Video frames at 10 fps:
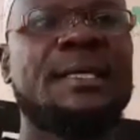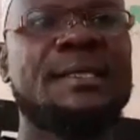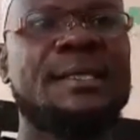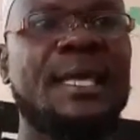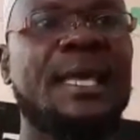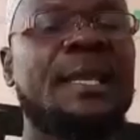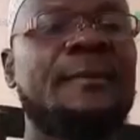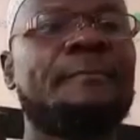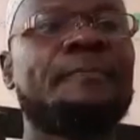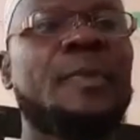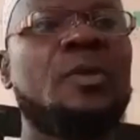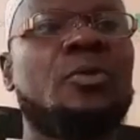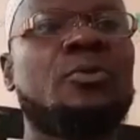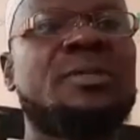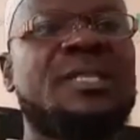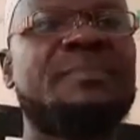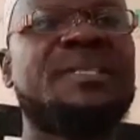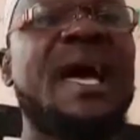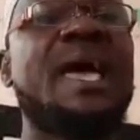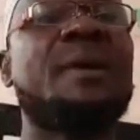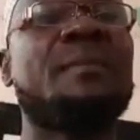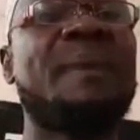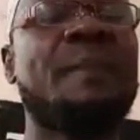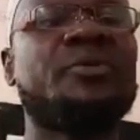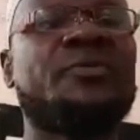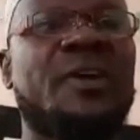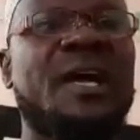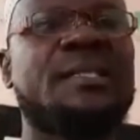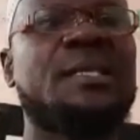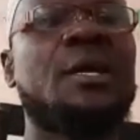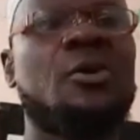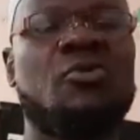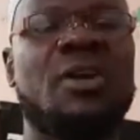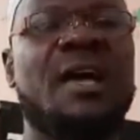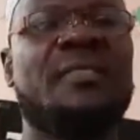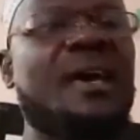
still, you know, some time and purpose for us on earth.